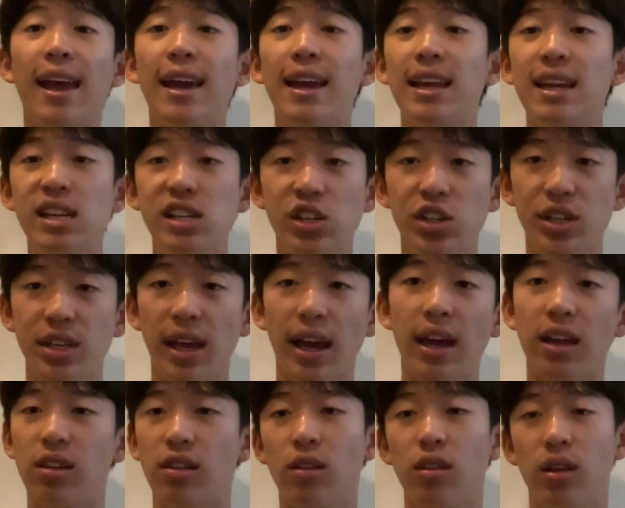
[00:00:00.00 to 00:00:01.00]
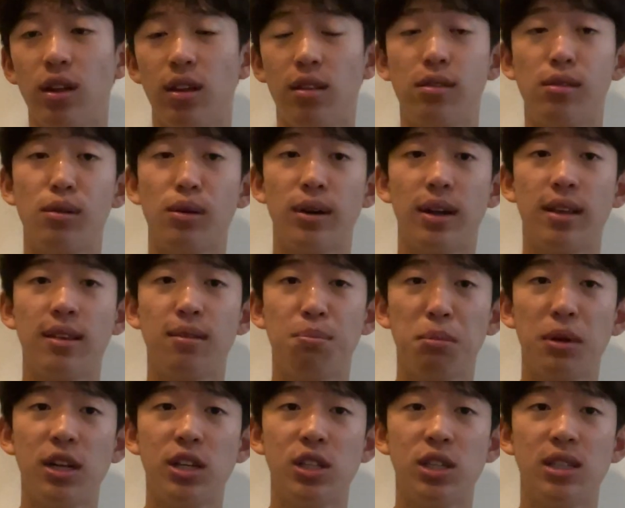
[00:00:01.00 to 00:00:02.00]
each year to these three
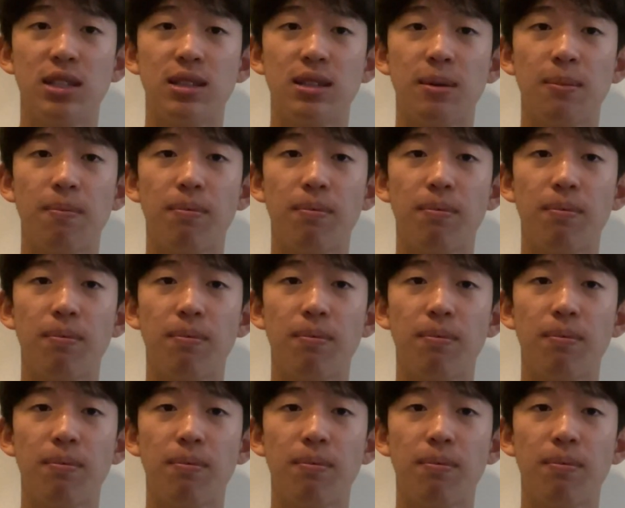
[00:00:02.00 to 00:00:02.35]
species.